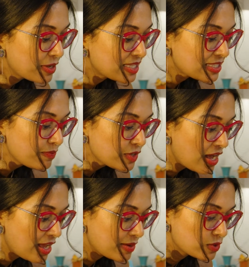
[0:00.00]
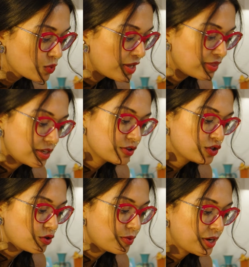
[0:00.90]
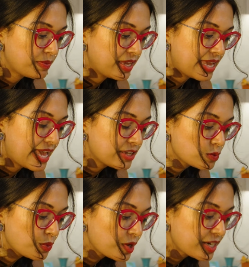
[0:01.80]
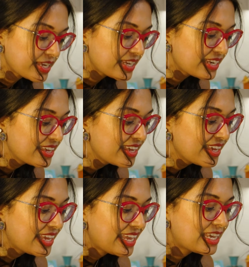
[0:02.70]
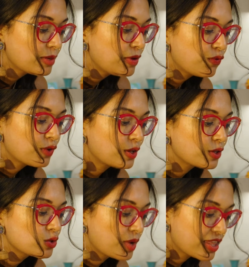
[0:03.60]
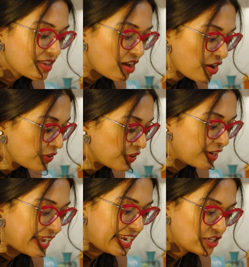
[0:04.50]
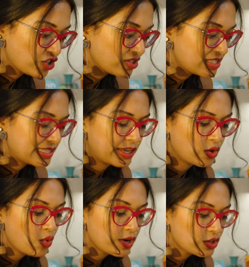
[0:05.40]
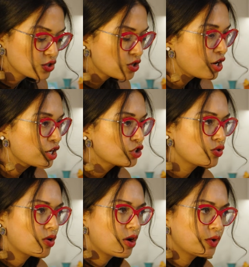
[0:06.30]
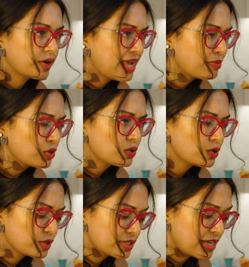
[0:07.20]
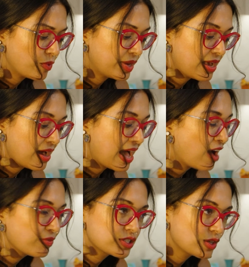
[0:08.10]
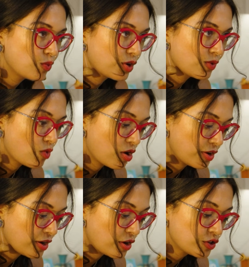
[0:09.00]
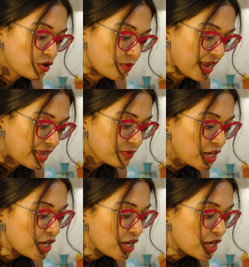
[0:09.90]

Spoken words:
But sometimes when there's turmeric being exported, it could be filled with other agents like cornstarch or other chemicals that we obviously wouldn't want in our turmeric.